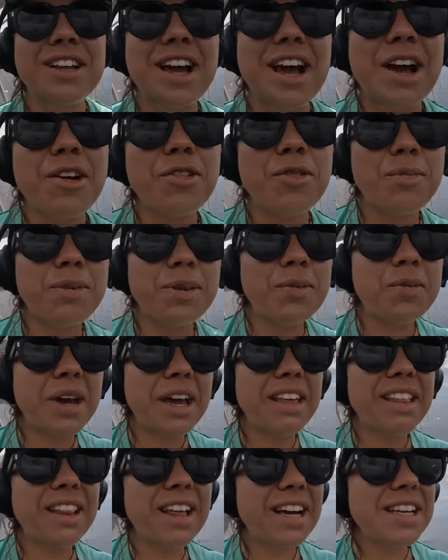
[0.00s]
I would be
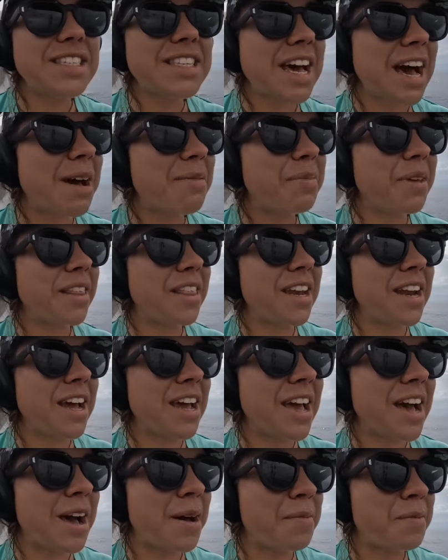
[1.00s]
way less happy than I
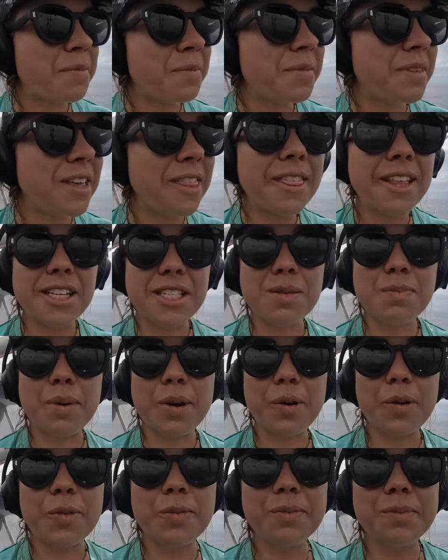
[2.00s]
am in this
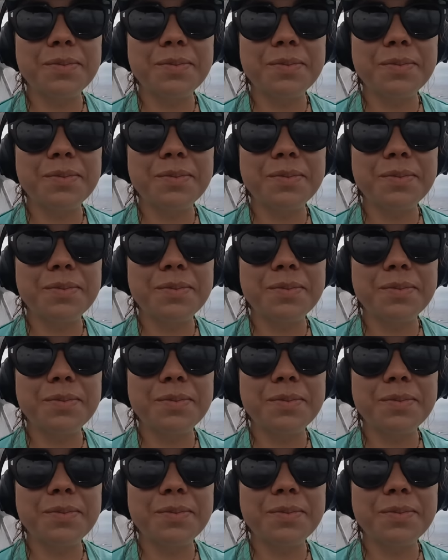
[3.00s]
boat.